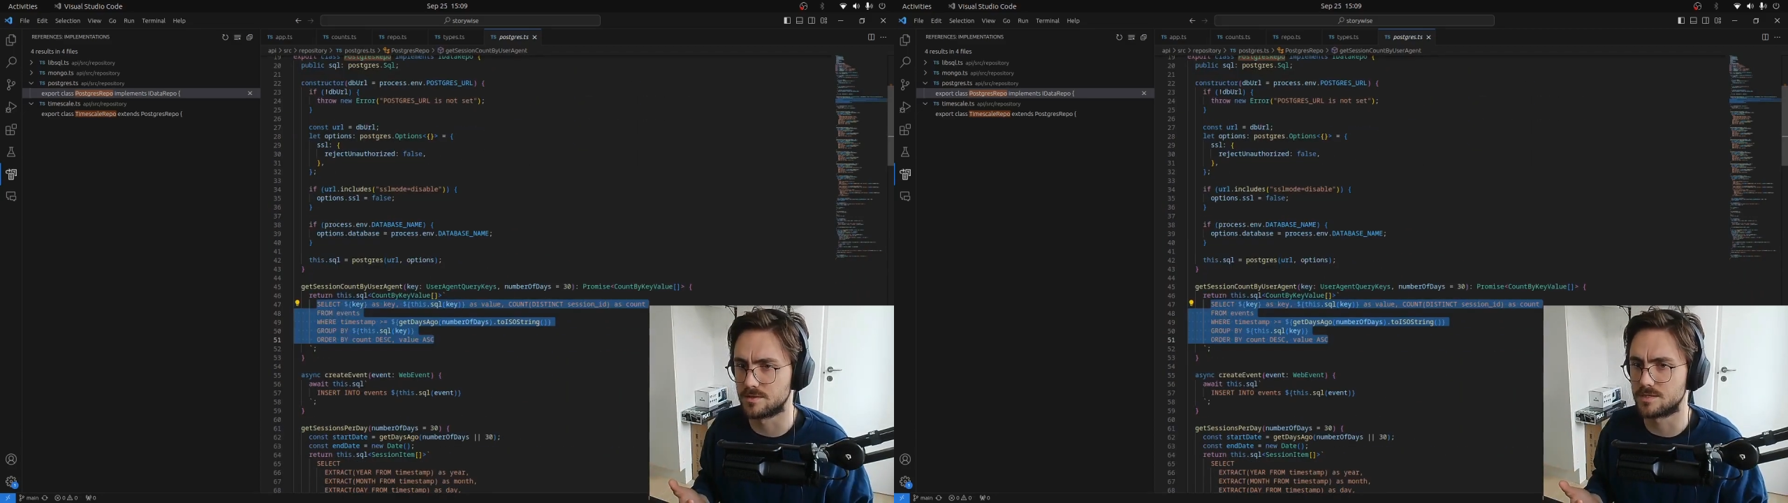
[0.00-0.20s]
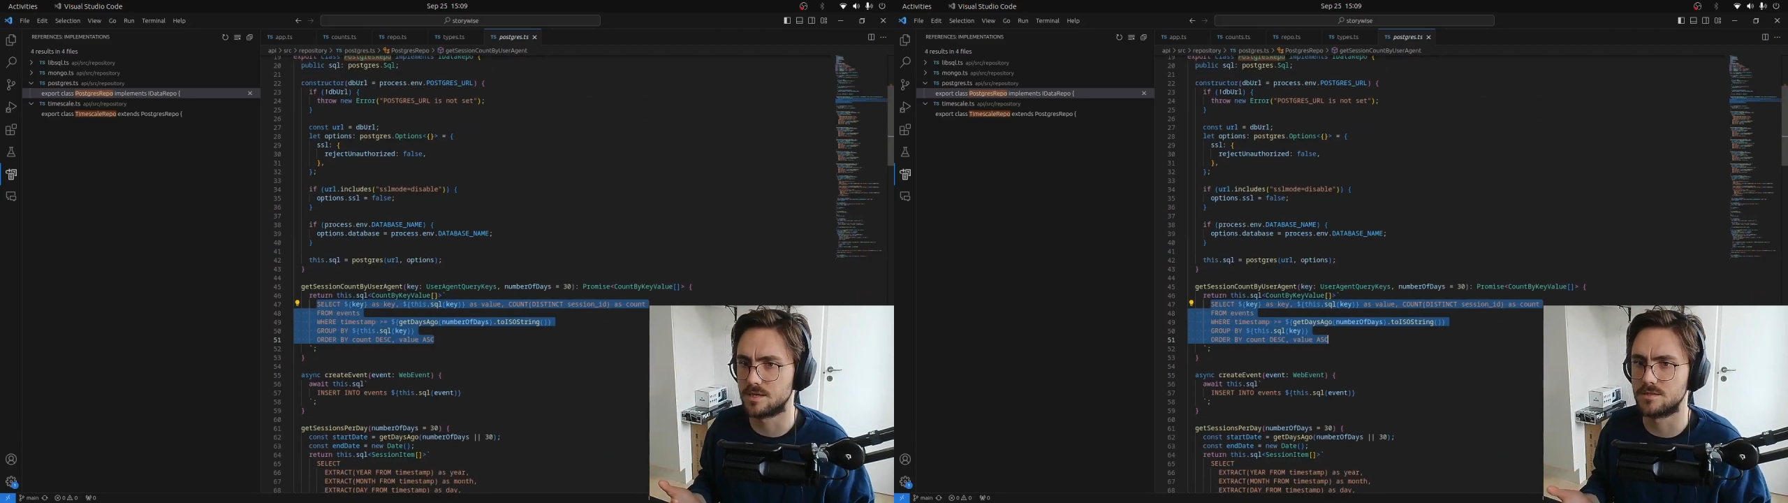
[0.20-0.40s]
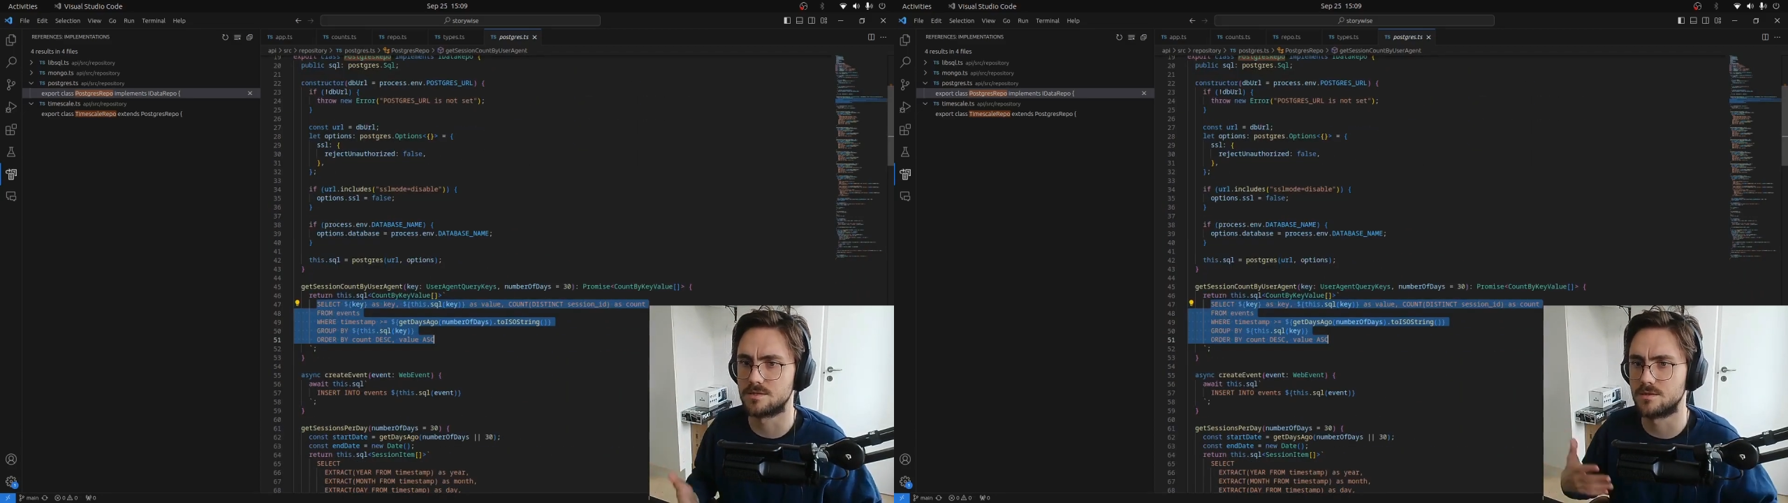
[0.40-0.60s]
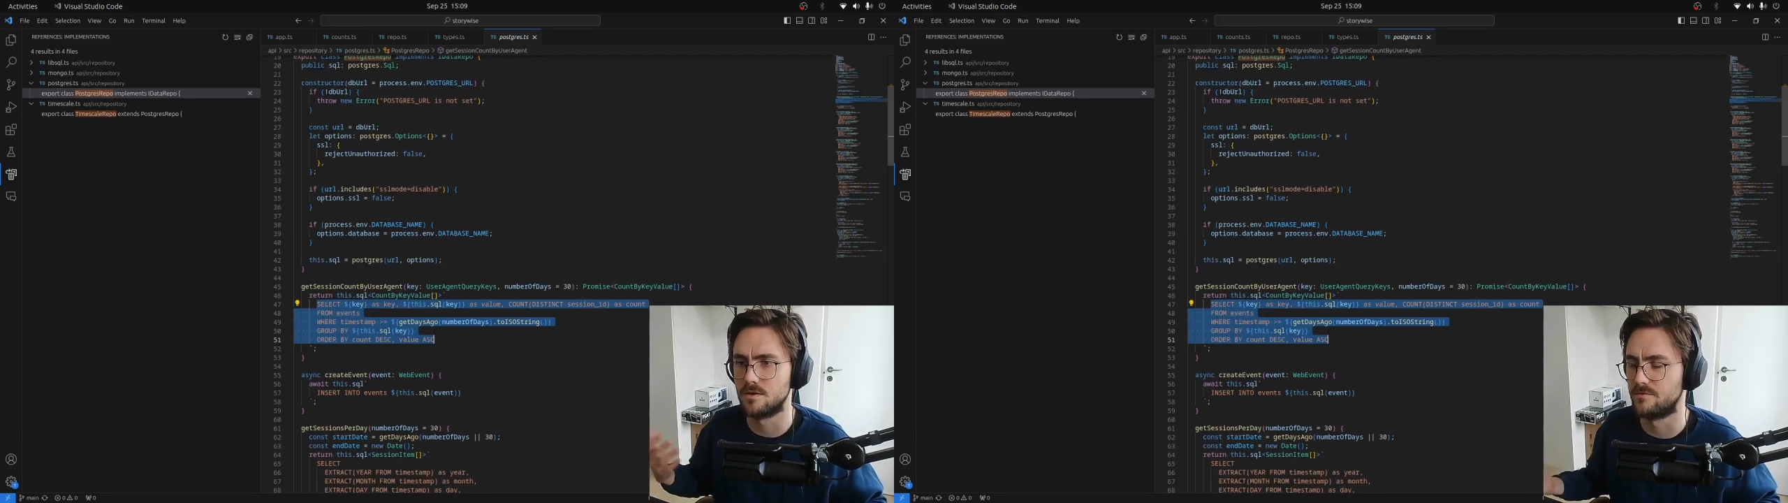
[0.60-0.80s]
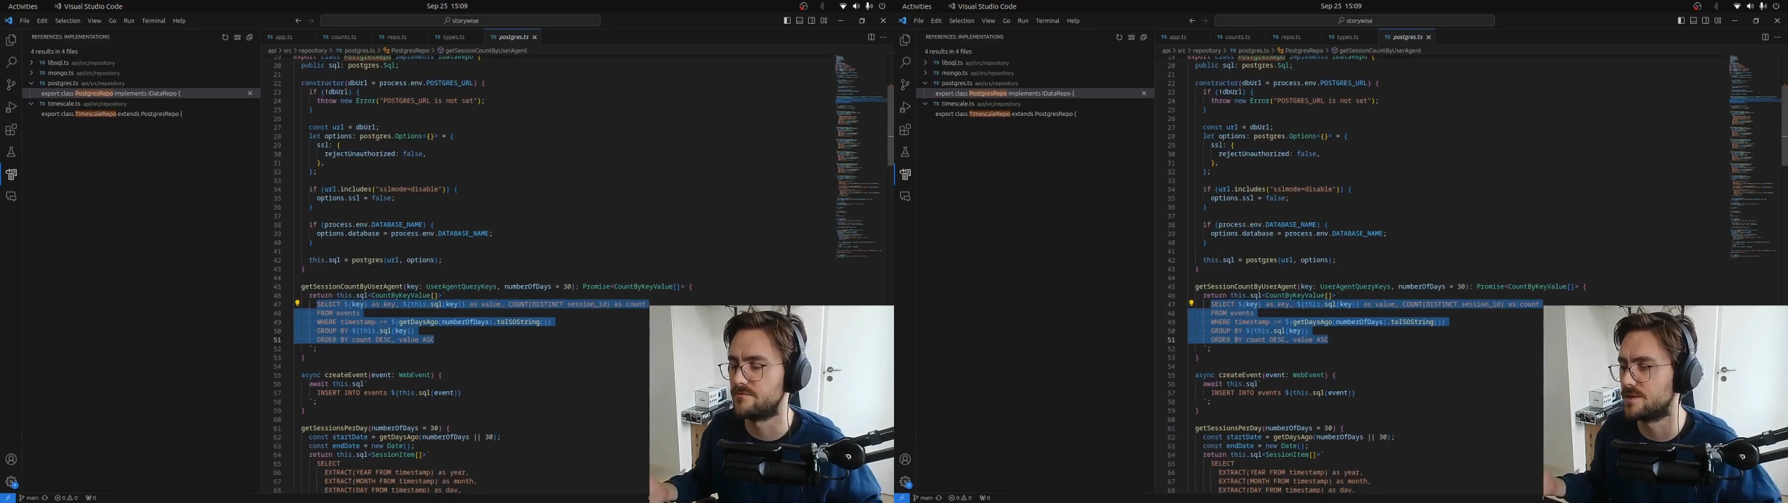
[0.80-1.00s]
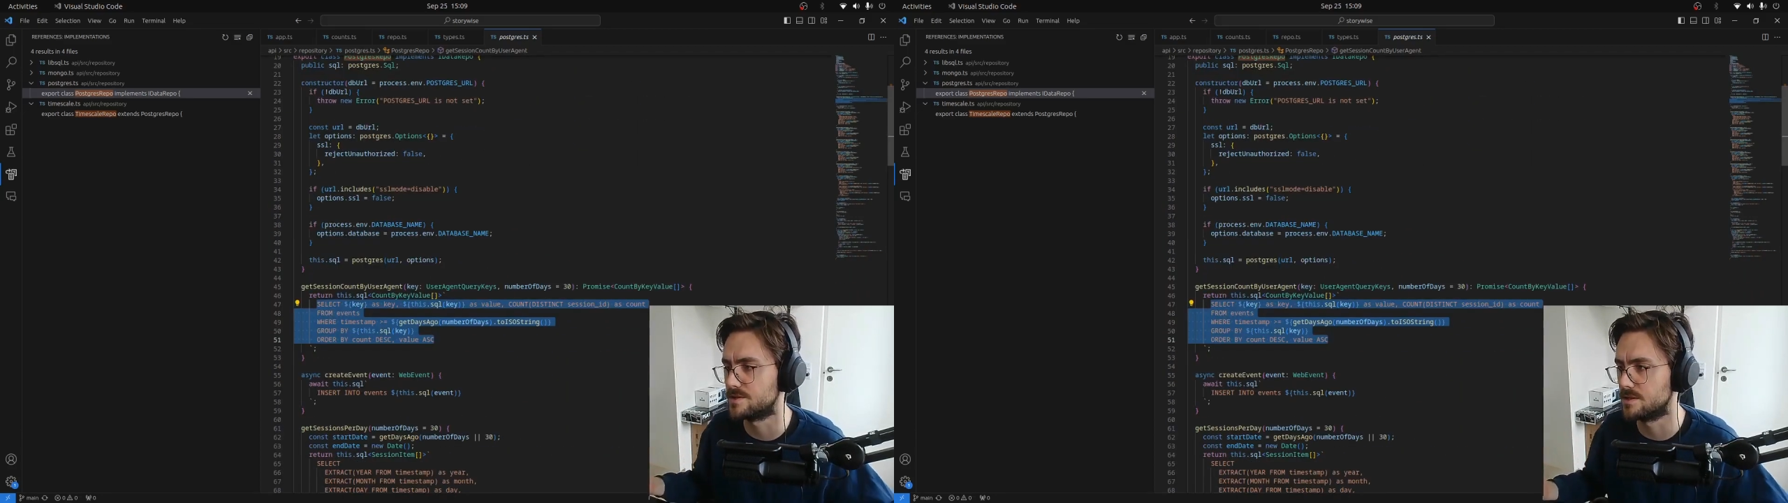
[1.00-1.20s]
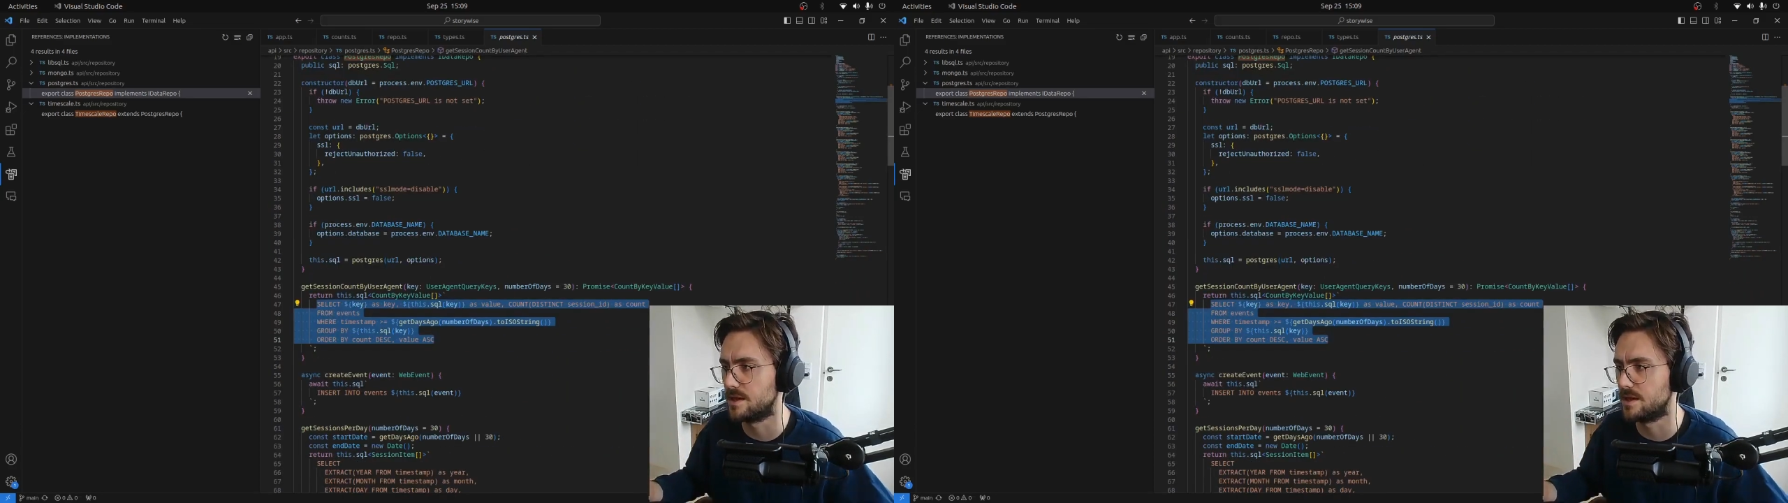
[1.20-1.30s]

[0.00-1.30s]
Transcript: the scenes of fetching